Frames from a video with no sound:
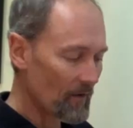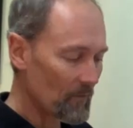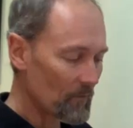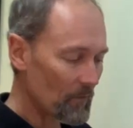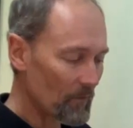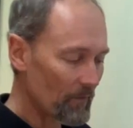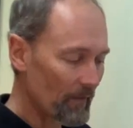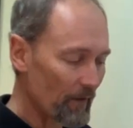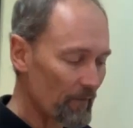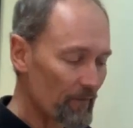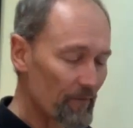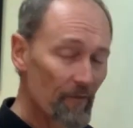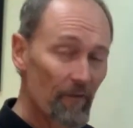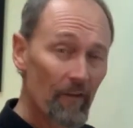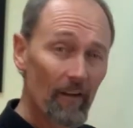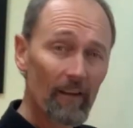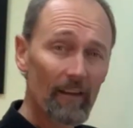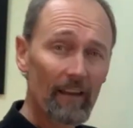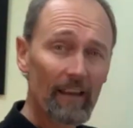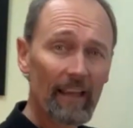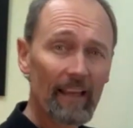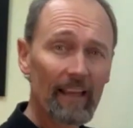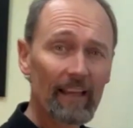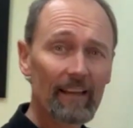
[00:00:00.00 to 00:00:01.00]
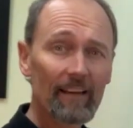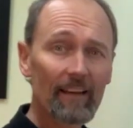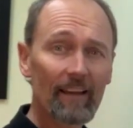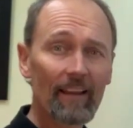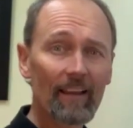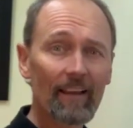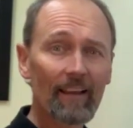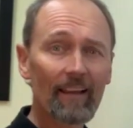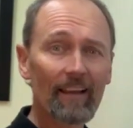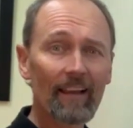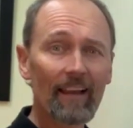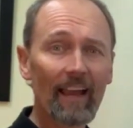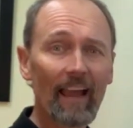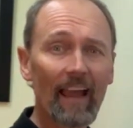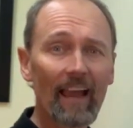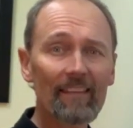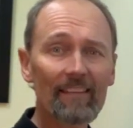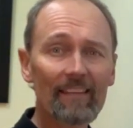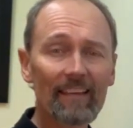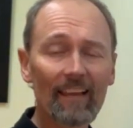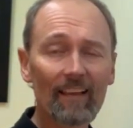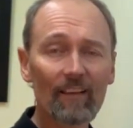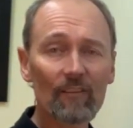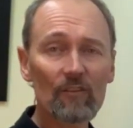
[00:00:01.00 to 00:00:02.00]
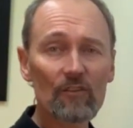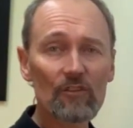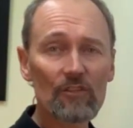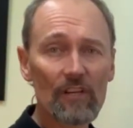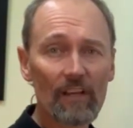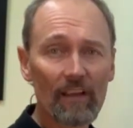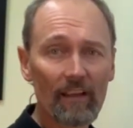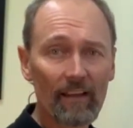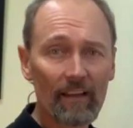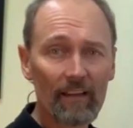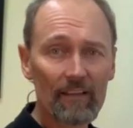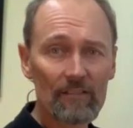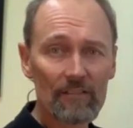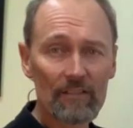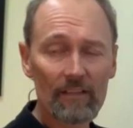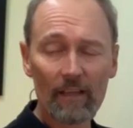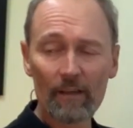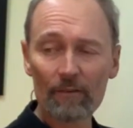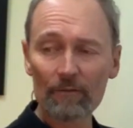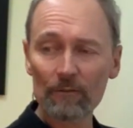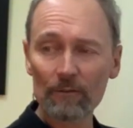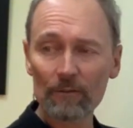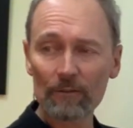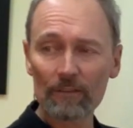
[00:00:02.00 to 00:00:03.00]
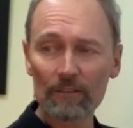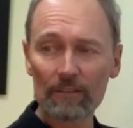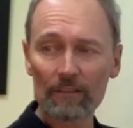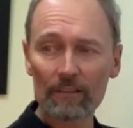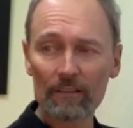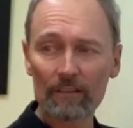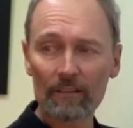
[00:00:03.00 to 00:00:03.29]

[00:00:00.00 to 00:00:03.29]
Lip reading: Well, they fell in at the exchange level.